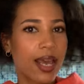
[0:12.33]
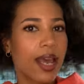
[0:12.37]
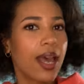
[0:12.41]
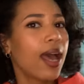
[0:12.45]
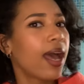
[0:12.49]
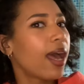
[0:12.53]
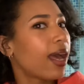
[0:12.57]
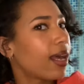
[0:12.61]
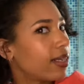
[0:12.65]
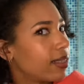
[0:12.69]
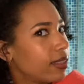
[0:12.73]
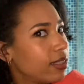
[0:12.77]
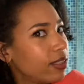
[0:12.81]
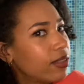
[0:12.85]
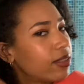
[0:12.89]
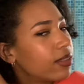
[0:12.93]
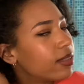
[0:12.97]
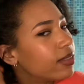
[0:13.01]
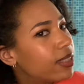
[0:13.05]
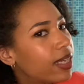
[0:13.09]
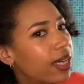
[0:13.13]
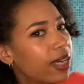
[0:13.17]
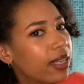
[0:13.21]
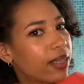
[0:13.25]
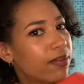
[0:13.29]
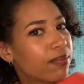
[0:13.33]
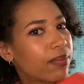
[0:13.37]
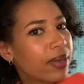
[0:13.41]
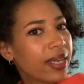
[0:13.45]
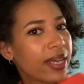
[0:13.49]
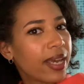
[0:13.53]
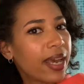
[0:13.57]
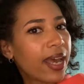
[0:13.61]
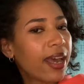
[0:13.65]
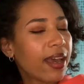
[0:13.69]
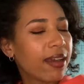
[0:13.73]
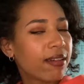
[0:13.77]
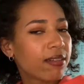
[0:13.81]
And you can tell that my
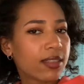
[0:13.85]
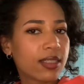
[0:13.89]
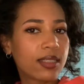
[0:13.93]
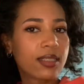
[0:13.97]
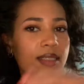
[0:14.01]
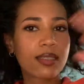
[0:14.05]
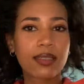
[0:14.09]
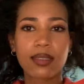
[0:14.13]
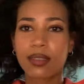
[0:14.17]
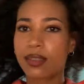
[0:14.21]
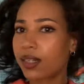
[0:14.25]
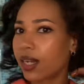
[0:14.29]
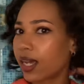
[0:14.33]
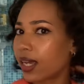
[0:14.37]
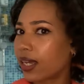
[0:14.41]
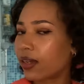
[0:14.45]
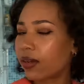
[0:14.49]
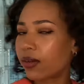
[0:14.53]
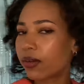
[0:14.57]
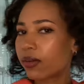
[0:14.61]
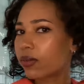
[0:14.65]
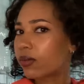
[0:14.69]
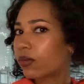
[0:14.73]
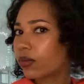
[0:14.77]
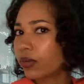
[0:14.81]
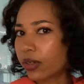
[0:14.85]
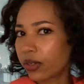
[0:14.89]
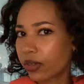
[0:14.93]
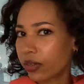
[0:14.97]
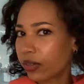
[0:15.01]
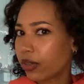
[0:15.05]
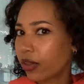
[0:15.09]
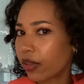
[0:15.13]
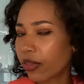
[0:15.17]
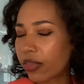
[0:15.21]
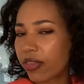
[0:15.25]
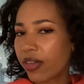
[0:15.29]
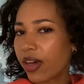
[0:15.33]
hair is like, on the
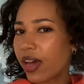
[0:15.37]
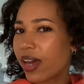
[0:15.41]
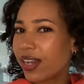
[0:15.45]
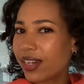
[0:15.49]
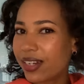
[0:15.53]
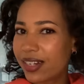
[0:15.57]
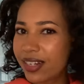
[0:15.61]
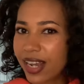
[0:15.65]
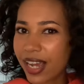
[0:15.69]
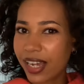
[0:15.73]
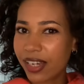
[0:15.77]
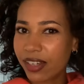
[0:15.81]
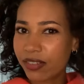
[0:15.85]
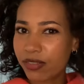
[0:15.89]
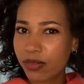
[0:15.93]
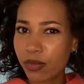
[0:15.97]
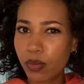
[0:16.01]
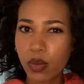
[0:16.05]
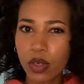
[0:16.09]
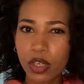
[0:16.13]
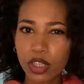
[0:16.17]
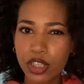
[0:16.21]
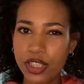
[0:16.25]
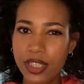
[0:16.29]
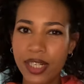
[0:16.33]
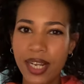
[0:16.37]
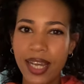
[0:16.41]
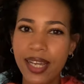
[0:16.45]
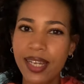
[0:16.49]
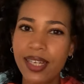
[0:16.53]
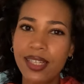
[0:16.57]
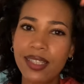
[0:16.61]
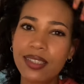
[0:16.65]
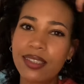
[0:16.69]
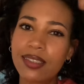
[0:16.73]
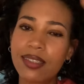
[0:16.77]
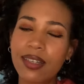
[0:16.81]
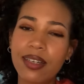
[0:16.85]
third day of wash day,
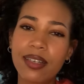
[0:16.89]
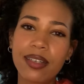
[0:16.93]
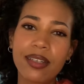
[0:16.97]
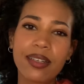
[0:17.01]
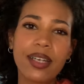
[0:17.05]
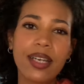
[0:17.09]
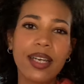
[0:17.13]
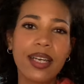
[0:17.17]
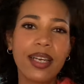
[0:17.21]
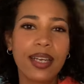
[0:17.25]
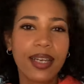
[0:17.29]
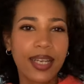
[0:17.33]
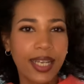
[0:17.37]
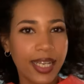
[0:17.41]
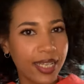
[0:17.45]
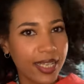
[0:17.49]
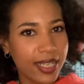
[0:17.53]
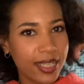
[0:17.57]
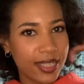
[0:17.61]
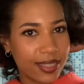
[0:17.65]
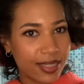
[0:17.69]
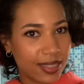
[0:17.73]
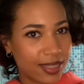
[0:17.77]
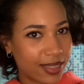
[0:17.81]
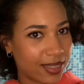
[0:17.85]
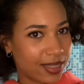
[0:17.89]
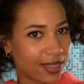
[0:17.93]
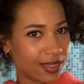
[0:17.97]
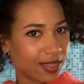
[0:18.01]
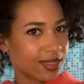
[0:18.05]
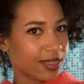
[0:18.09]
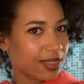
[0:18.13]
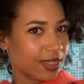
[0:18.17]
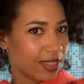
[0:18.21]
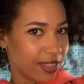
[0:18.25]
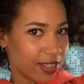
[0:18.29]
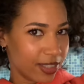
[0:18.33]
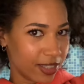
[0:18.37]
so it's,
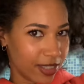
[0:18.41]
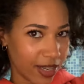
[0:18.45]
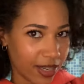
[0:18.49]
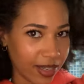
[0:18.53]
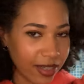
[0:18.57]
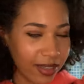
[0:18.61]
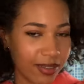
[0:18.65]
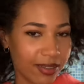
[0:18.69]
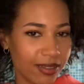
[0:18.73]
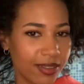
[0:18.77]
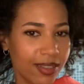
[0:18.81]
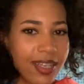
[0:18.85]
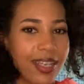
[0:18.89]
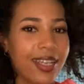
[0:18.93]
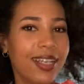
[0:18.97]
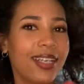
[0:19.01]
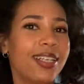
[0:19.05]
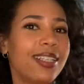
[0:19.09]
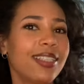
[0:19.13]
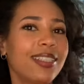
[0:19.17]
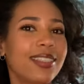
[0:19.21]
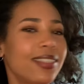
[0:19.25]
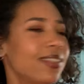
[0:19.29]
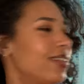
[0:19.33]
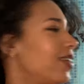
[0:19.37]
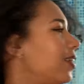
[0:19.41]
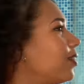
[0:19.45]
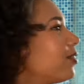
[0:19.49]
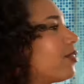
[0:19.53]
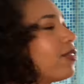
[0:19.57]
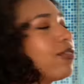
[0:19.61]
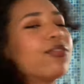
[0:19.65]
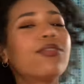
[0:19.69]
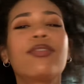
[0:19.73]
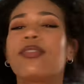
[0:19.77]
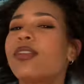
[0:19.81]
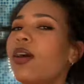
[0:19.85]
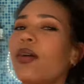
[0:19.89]
it's not
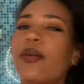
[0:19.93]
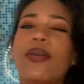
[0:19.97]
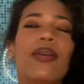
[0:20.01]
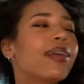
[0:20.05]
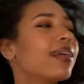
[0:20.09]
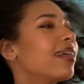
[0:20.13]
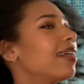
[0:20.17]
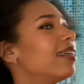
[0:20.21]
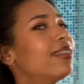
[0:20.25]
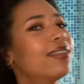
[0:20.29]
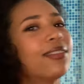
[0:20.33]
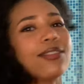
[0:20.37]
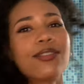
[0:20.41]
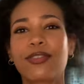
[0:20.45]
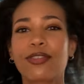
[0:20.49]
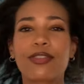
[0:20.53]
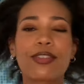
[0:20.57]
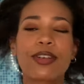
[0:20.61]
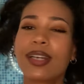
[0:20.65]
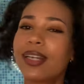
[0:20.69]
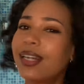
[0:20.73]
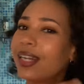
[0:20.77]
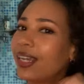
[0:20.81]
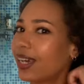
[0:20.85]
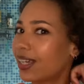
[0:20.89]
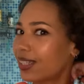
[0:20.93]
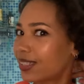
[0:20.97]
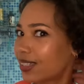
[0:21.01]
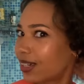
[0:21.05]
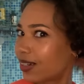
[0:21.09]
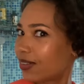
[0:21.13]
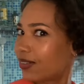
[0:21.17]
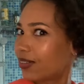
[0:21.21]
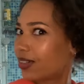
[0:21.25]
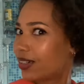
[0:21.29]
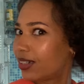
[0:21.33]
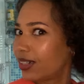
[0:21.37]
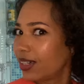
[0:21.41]
flowing as freely as I
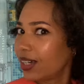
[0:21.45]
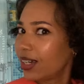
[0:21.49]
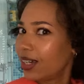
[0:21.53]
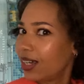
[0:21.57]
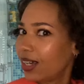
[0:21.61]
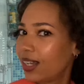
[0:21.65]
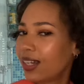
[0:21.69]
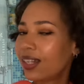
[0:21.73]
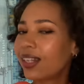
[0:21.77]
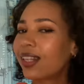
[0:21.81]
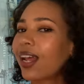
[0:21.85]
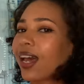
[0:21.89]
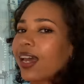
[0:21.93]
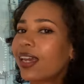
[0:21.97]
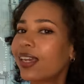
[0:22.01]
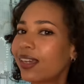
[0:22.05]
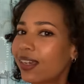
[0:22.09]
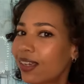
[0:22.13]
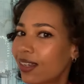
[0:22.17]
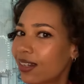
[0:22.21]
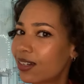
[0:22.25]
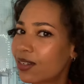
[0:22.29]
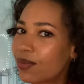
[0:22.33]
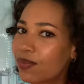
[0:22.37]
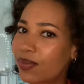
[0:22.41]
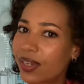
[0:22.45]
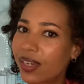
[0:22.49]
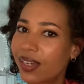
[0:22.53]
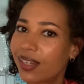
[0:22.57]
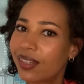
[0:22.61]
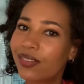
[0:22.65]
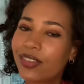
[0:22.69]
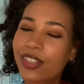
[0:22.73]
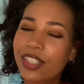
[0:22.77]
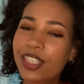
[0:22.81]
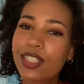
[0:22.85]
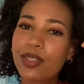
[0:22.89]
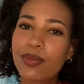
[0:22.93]
would like it to be,
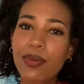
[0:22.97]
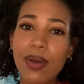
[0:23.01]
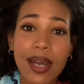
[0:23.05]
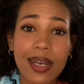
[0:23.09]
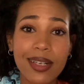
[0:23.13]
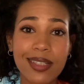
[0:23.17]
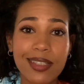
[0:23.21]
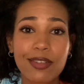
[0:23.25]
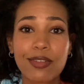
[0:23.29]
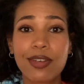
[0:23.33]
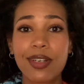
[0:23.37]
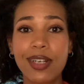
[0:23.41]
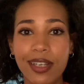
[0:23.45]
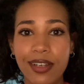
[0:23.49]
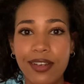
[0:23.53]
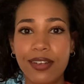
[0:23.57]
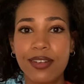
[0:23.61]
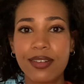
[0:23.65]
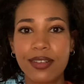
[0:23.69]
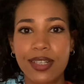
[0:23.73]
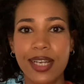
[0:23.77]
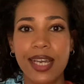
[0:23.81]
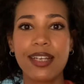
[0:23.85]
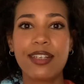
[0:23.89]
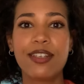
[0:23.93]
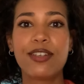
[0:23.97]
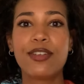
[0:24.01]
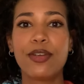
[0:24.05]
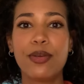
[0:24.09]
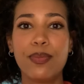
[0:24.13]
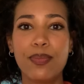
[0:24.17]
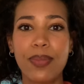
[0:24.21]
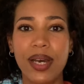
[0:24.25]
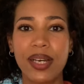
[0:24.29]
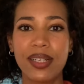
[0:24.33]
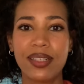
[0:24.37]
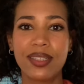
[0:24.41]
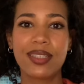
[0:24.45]
which is why it's a really good day to do
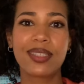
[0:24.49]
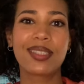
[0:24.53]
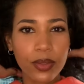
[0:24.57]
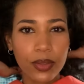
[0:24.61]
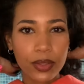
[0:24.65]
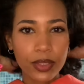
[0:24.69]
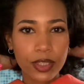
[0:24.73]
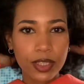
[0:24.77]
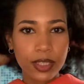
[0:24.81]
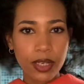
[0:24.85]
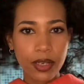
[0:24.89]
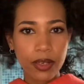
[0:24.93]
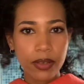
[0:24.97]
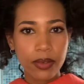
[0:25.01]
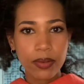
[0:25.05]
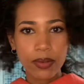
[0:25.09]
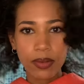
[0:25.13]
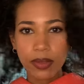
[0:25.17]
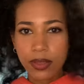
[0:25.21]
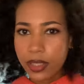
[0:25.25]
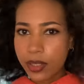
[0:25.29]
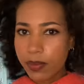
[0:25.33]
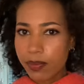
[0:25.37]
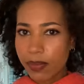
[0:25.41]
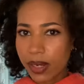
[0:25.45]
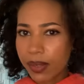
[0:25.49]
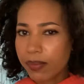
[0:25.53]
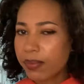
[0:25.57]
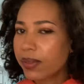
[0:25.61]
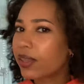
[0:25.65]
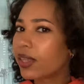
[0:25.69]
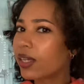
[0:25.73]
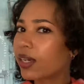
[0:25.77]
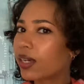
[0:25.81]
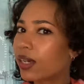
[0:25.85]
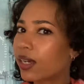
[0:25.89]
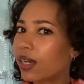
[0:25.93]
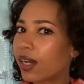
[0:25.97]
buns. Also, you might be
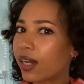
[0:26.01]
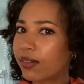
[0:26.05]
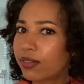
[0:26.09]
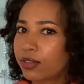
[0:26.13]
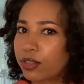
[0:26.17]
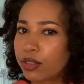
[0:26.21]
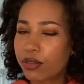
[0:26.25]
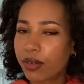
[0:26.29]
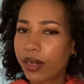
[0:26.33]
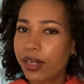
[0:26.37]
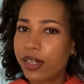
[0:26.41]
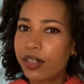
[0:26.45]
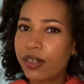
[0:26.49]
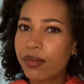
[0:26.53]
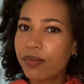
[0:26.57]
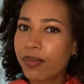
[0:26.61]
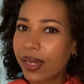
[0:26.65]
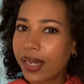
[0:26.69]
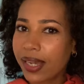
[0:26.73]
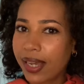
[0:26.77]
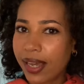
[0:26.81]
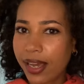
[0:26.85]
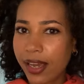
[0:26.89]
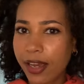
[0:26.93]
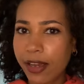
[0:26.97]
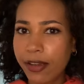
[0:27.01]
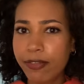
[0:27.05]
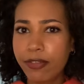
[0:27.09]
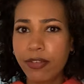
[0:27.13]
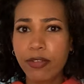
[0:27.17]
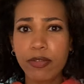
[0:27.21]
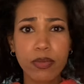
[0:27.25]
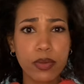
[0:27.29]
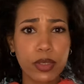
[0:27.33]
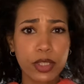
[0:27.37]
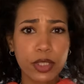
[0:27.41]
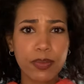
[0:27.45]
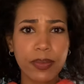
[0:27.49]
thinking I've straightened my hair. If you've
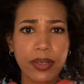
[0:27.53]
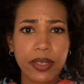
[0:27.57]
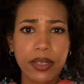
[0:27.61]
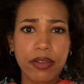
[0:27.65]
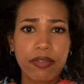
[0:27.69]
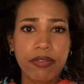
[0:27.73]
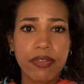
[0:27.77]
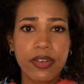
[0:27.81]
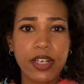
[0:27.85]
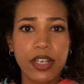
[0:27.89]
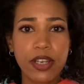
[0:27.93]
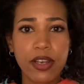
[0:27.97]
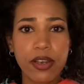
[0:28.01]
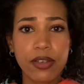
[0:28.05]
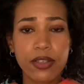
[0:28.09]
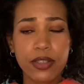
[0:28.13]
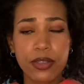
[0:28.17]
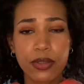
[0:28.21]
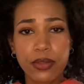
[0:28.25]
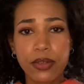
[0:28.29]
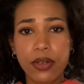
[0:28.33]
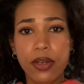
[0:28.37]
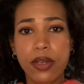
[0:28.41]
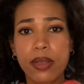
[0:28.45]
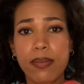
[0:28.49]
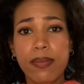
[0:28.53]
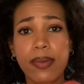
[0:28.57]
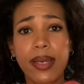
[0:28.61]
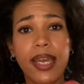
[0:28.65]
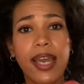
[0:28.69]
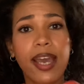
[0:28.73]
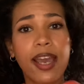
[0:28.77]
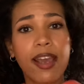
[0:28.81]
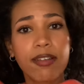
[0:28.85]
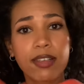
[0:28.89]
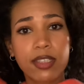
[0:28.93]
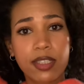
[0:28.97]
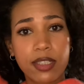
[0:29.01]
watched my other videos, you'll know that my
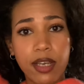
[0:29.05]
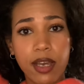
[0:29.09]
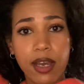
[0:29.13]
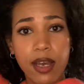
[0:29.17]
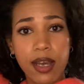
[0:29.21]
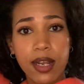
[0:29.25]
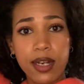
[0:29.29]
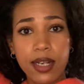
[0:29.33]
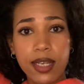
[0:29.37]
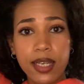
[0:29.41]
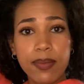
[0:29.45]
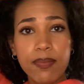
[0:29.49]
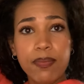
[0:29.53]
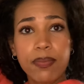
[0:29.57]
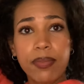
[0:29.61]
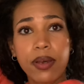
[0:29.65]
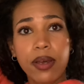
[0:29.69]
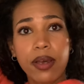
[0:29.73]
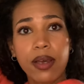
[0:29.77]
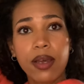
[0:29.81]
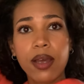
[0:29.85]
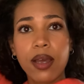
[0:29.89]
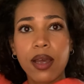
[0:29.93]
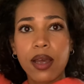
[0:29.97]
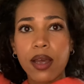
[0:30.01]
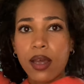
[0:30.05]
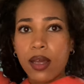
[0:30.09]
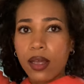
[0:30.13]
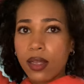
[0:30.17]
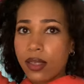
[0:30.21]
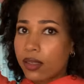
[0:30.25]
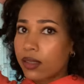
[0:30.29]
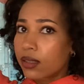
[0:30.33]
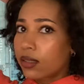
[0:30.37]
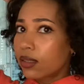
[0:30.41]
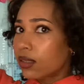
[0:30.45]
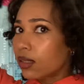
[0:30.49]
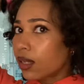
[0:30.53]
hair is curly, but
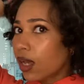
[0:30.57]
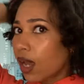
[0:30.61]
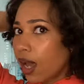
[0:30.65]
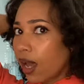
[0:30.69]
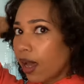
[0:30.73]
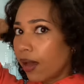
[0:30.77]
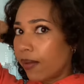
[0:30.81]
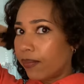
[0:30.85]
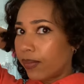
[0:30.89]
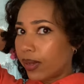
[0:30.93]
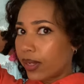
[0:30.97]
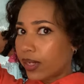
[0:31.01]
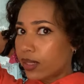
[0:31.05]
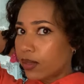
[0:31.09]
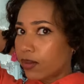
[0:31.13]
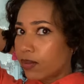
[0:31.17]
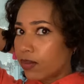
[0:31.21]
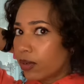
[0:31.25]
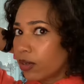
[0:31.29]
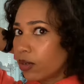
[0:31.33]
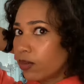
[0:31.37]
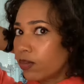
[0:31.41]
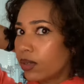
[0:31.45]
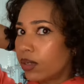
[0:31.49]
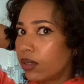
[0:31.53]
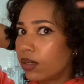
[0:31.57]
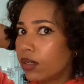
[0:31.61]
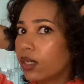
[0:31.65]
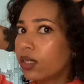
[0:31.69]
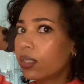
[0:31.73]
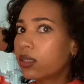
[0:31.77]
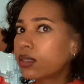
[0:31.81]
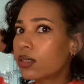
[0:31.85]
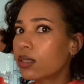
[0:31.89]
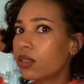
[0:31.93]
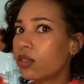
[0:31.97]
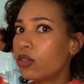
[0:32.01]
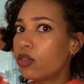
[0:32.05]
at the moment
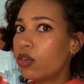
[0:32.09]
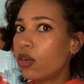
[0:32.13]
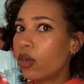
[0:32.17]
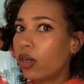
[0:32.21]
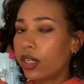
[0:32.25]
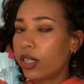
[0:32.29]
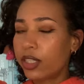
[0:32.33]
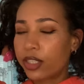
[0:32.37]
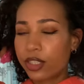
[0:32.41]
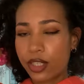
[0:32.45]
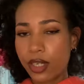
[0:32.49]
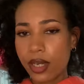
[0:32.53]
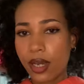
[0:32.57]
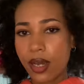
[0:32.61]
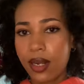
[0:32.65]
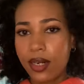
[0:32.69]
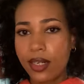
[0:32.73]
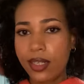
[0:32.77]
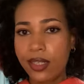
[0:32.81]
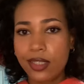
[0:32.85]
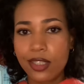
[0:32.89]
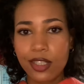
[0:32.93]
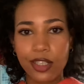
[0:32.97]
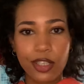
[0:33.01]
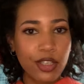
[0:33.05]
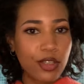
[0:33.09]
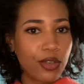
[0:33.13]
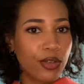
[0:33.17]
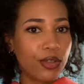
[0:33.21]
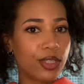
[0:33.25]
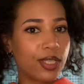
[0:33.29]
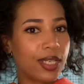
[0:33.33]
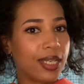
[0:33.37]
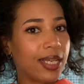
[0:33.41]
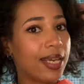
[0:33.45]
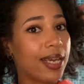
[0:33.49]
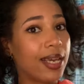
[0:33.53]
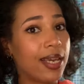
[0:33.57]
it's not as curly as it
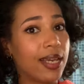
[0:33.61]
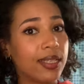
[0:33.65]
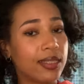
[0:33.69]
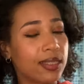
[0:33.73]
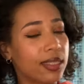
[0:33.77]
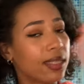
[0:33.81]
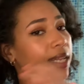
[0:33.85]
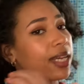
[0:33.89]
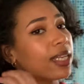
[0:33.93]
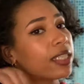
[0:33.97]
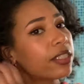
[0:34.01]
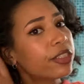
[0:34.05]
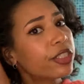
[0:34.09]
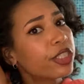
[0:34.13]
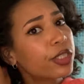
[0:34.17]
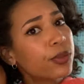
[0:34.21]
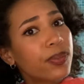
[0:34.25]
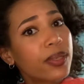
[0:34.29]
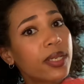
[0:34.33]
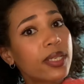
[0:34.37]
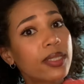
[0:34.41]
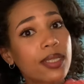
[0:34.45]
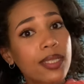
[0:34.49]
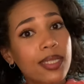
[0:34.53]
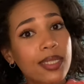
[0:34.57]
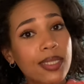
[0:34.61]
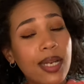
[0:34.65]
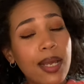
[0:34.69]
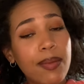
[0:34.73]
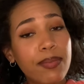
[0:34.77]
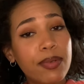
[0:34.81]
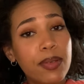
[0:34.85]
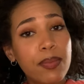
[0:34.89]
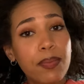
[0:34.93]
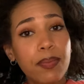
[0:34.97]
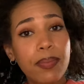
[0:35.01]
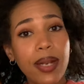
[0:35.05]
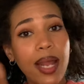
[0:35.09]
usually is, and that's just because I slept
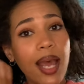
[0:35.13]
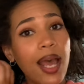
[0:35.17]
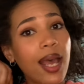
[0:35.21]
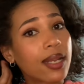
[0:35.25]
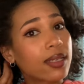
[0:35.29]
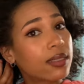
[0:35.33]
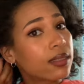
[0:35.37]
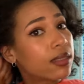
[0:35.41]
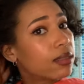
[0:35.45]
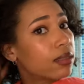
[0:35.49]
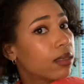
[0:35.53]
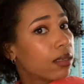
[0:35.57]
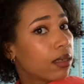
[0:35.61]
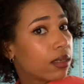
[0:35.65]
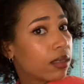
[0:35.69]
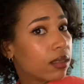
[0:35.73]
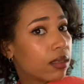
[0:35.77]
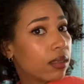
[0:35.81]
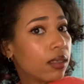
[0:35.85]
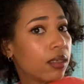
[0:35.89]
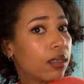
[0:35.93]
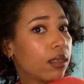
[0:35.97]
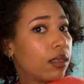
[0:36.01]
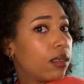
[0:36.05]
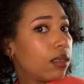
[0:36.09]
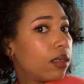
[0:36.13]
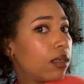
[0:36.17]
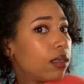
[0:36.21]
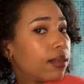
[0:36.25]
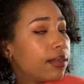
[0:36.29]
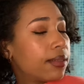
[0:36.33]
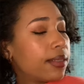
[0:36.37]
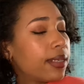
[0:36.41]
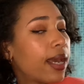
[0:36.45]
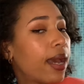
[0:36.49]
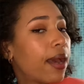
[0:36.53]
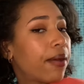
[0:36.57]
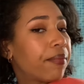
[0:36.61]
in plaits, so
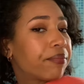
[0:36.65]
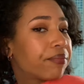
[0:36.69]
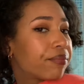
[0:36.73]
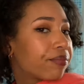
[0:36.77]
yeah.